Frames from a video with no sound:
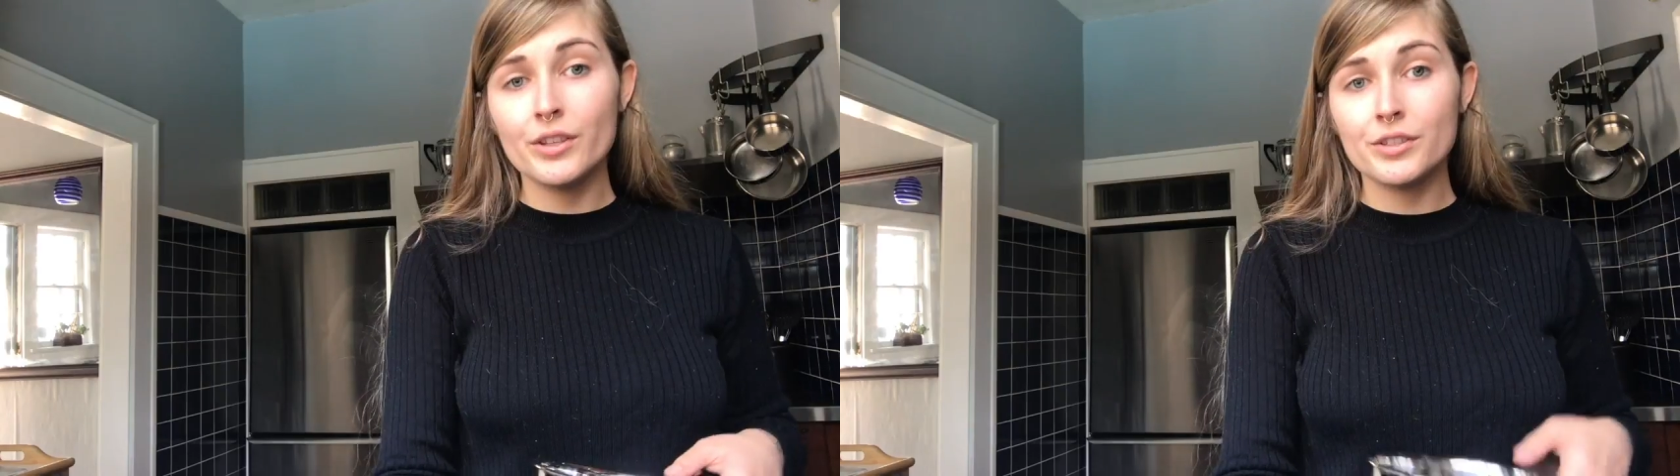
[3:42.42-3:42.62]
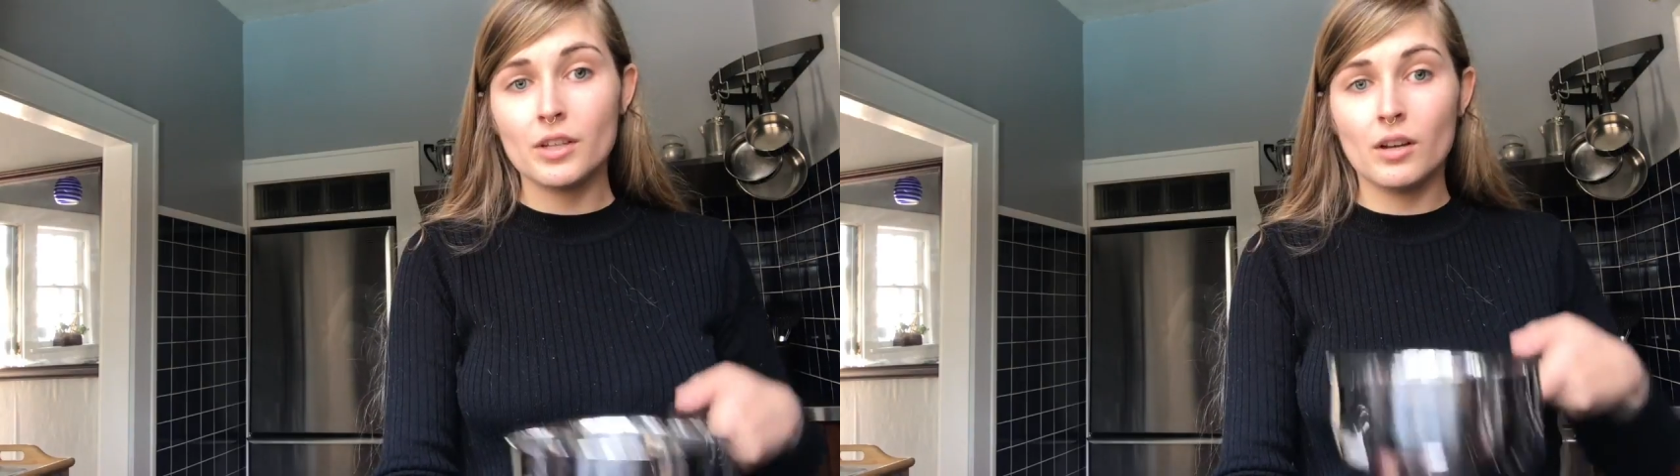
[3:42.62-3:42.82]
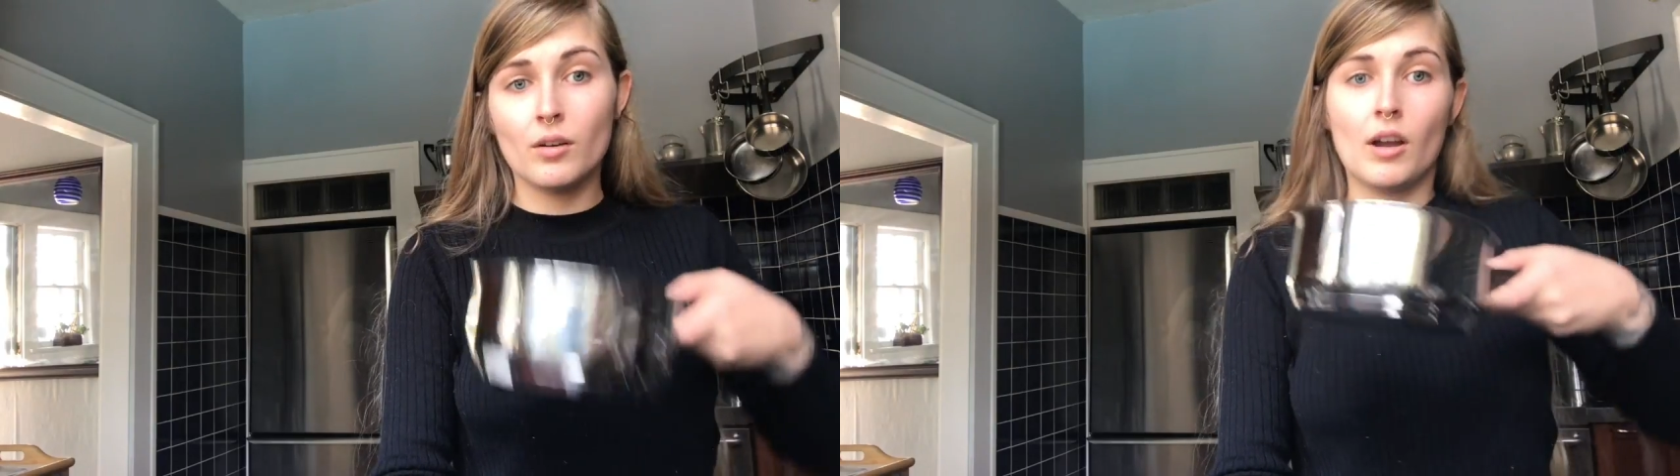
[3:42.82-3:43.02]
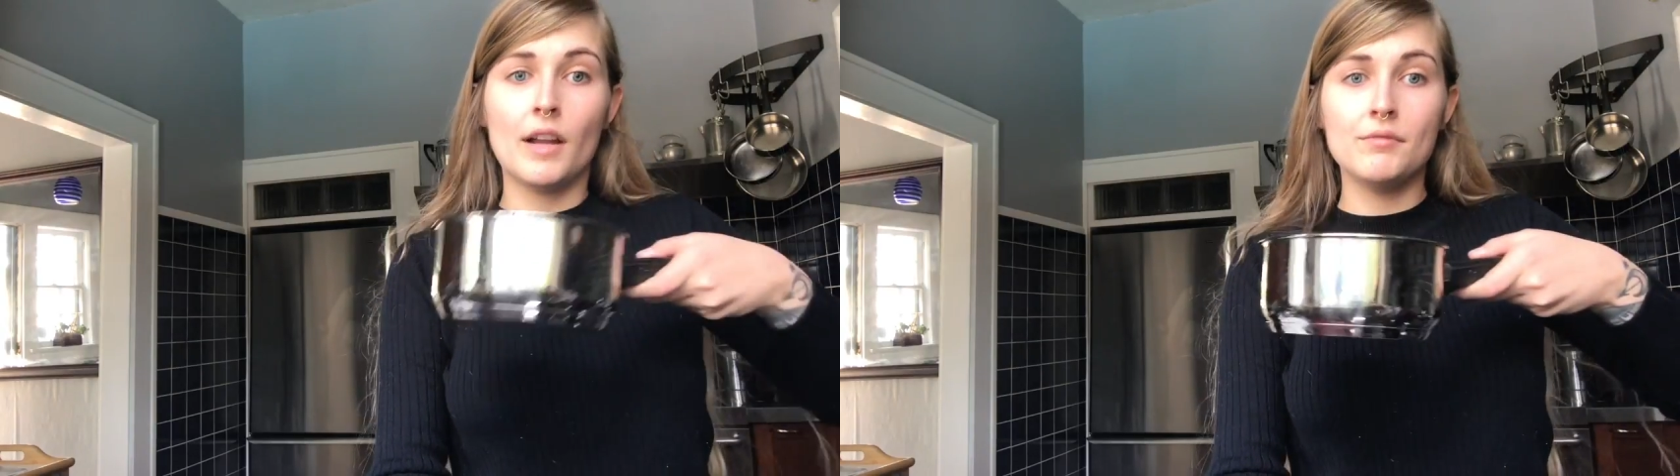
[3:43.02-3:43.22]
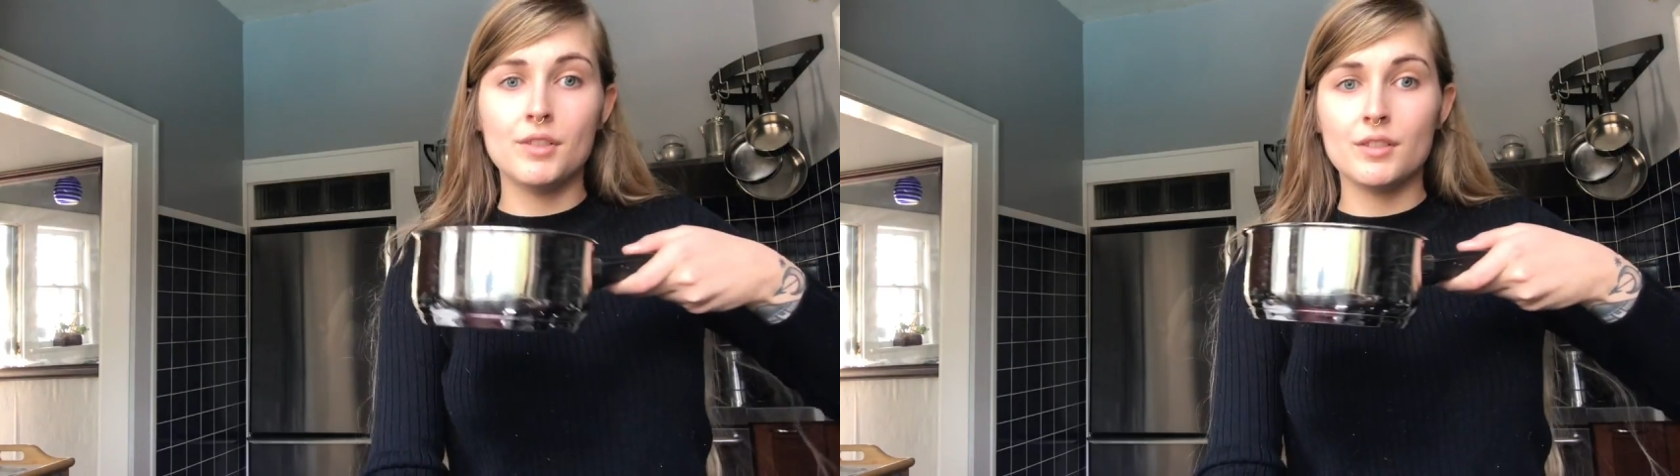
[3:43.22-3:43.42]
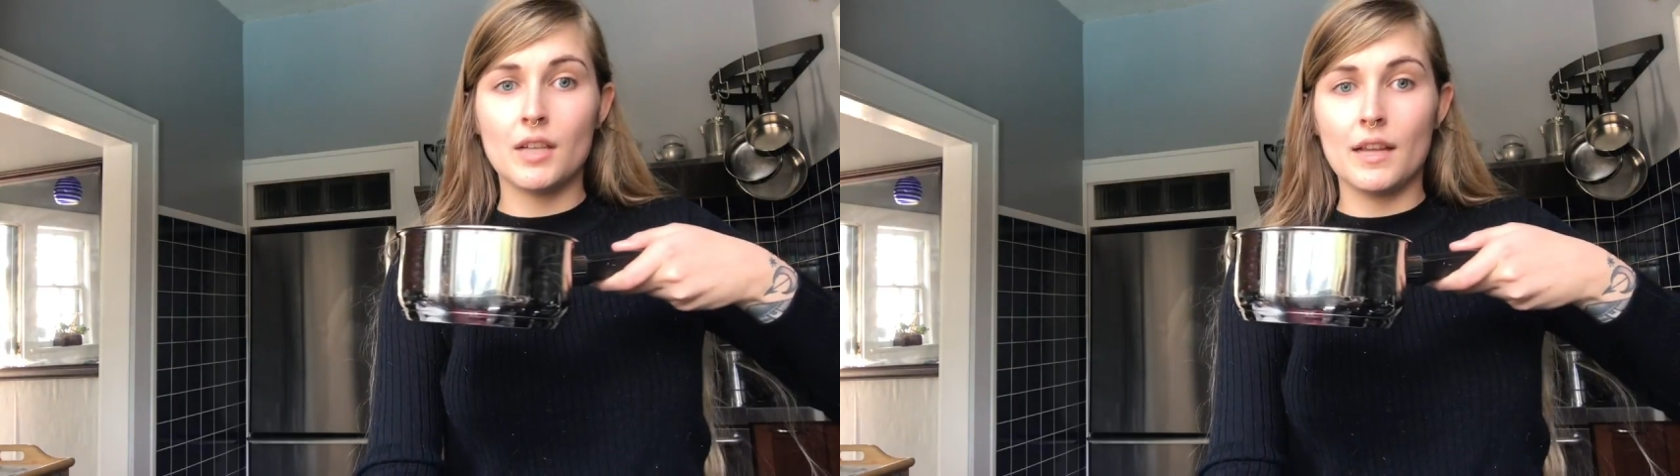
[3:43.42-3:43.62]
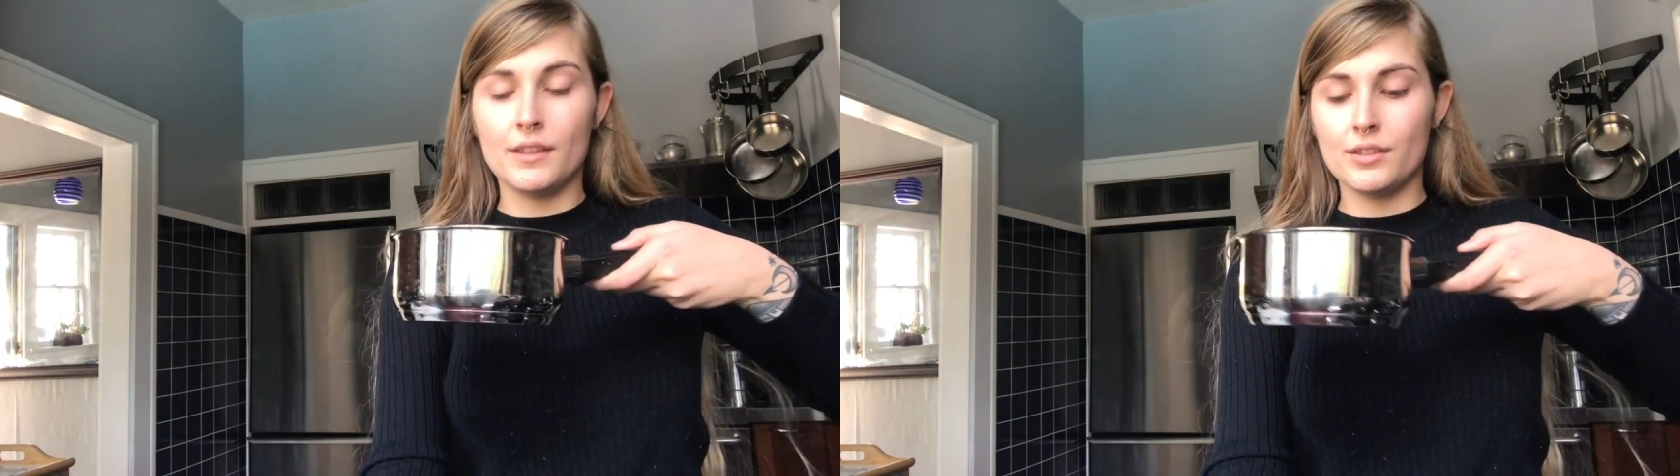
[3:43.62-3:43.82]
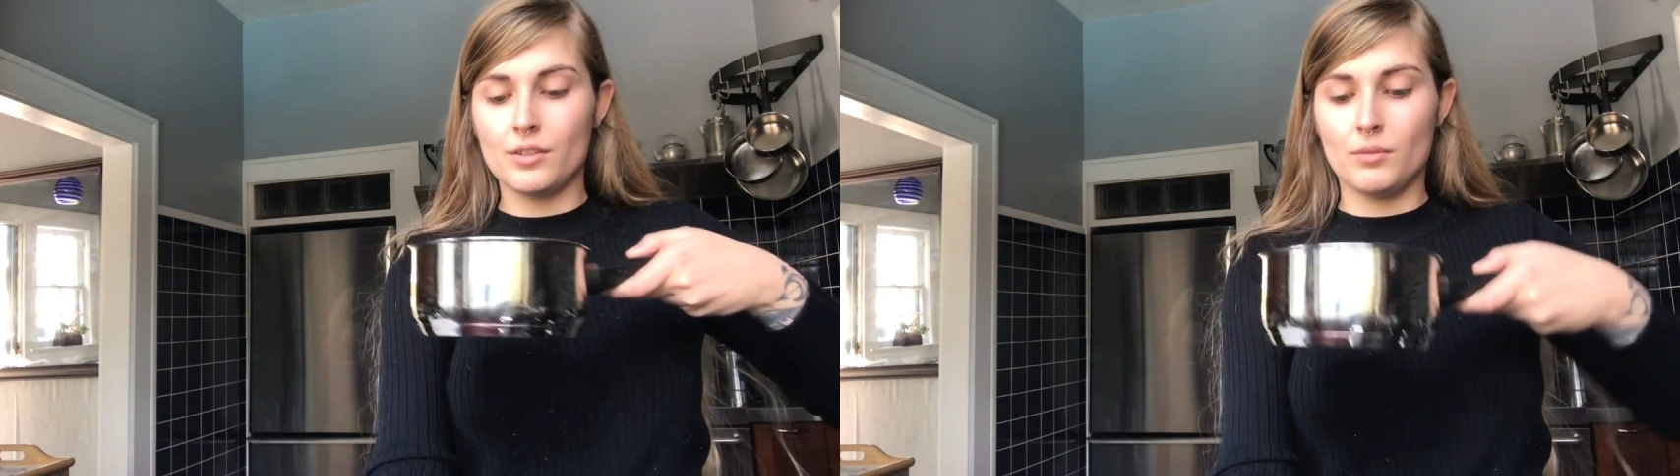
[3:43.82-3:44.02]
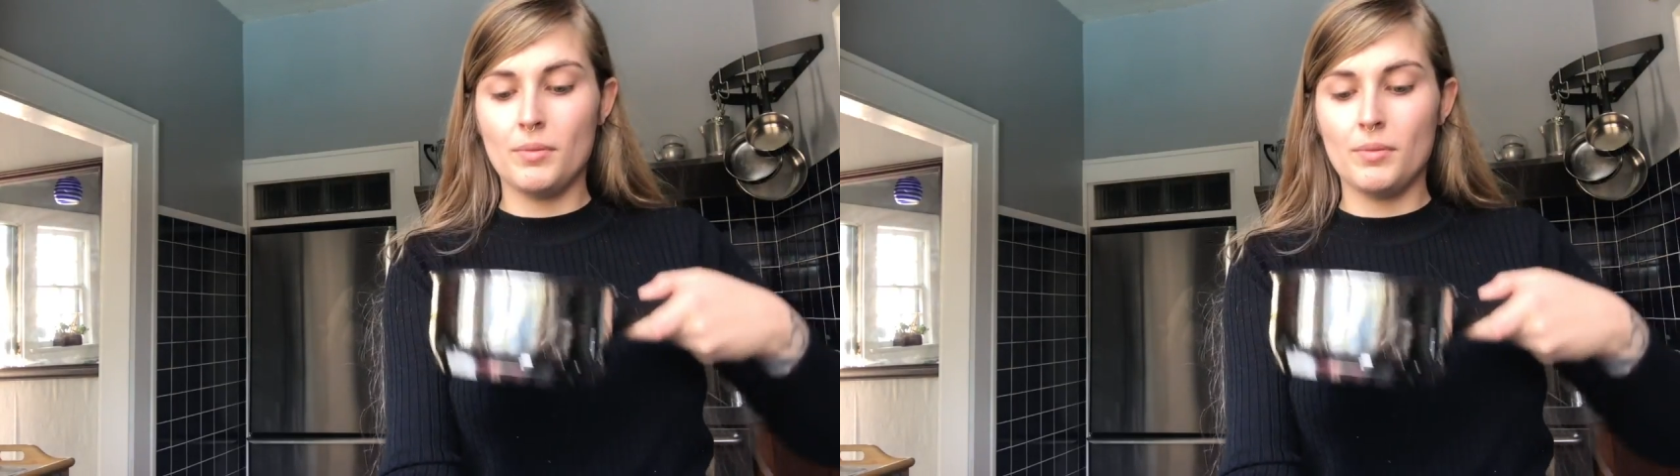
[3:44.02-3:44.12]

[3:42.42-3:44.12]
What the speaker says: so I've just got this little